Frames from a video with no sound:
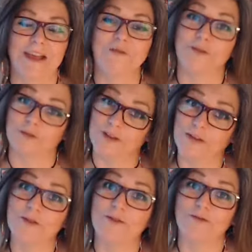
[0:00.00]
If you've
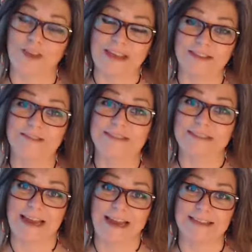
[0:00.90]
ever failed a
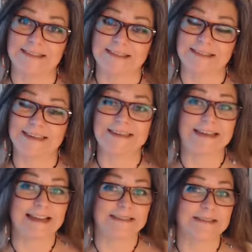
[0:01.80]
test, and
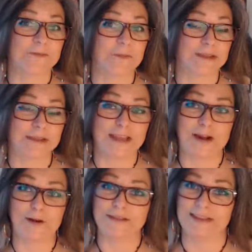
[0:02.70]
yes, been
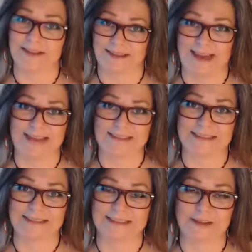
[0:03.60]
there, done that.
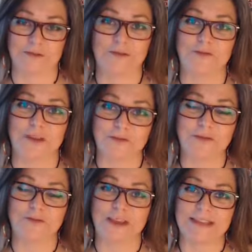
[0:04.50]
If you've
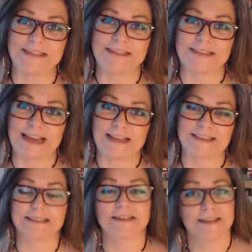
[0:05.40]
ever failed a
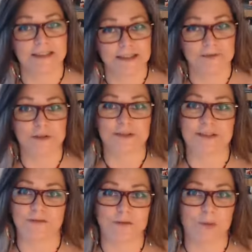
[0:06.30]
test, give
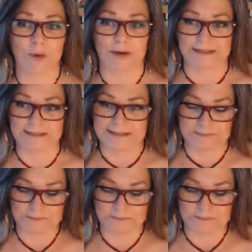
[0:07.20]
yourself a point.